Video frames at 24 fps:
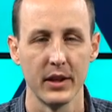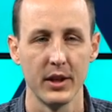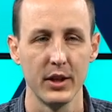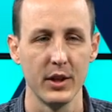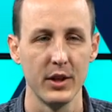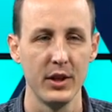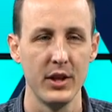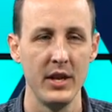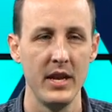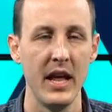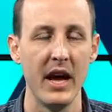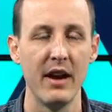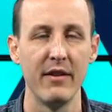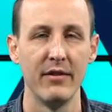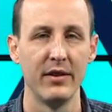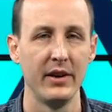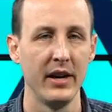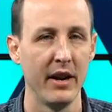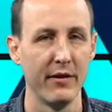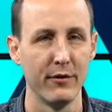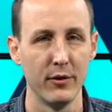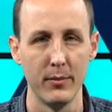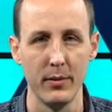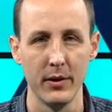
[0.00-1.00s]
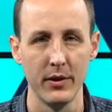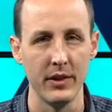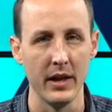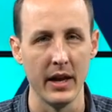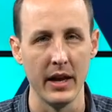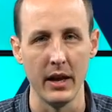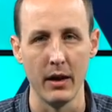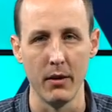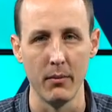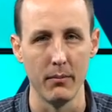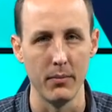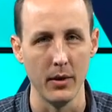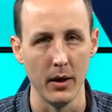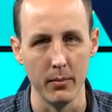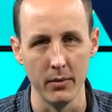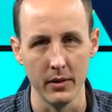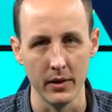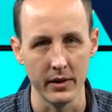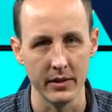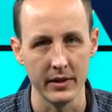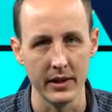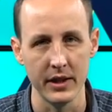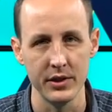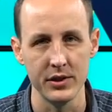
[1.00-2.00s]
never ever put that out in
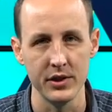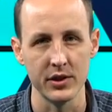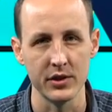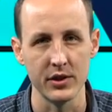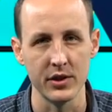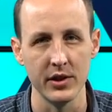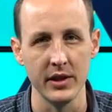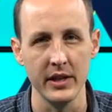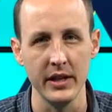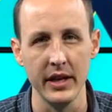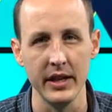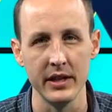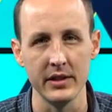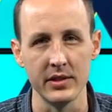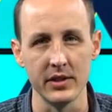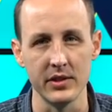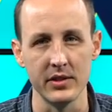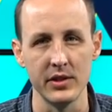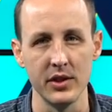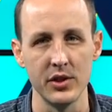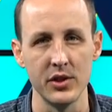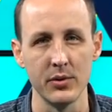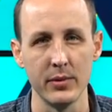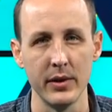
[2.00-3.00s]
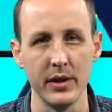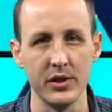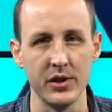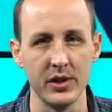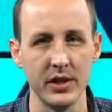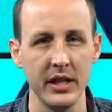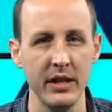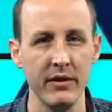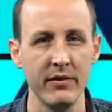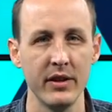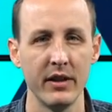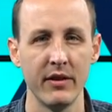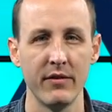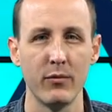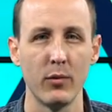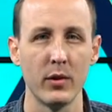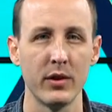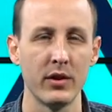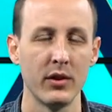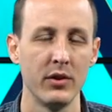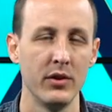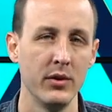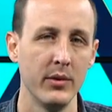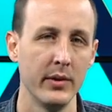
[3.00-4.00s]
public. That just creates a situation, even if
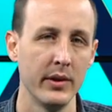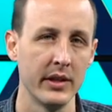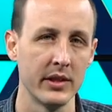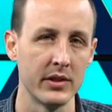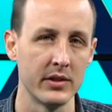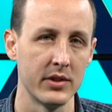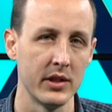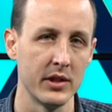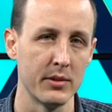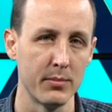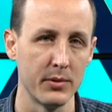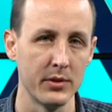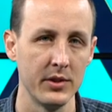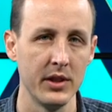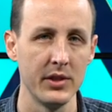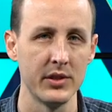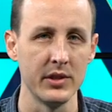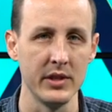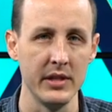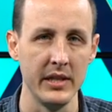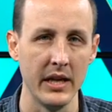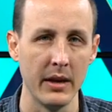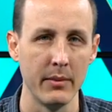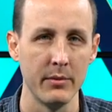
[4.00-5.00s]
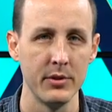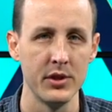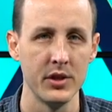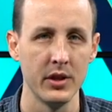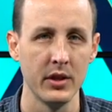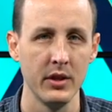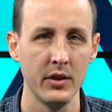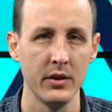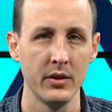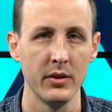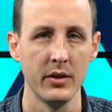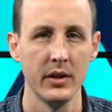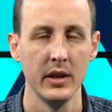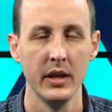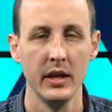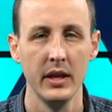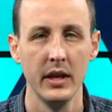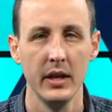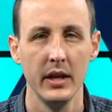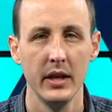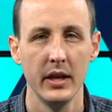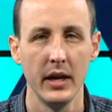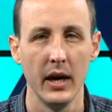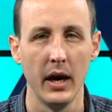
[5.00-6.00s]
what they're doing is, is potentially damaging you.
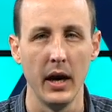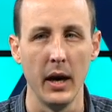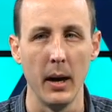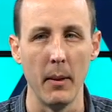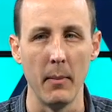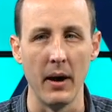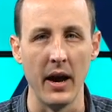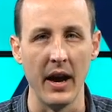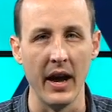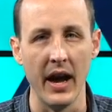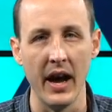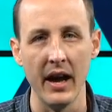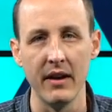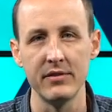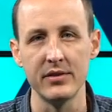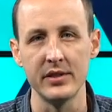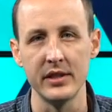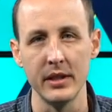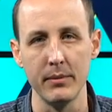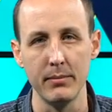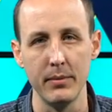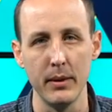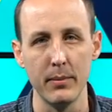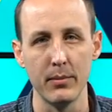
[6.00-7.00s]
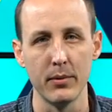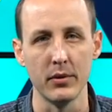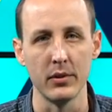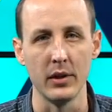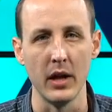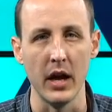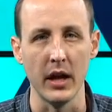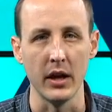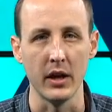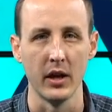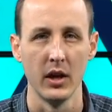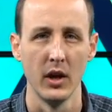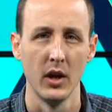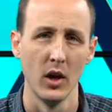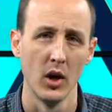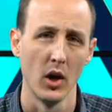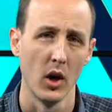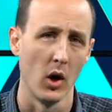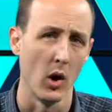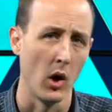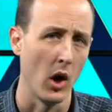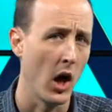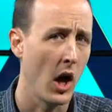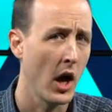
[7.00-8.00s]
Um, I have seen people like,
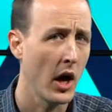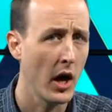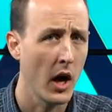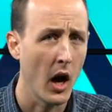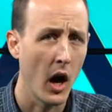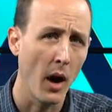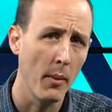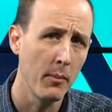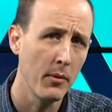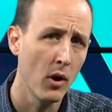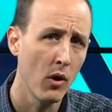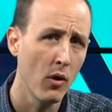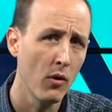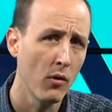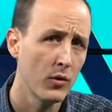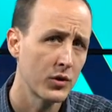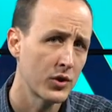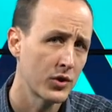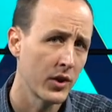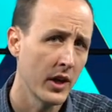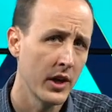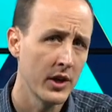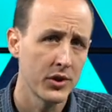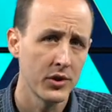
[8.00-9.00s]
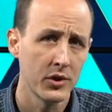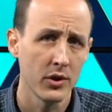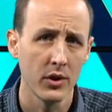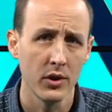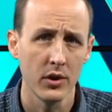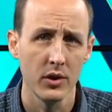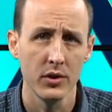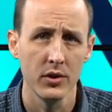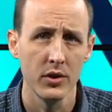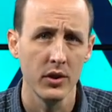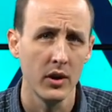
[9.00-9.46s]
oh, I'm no stranger to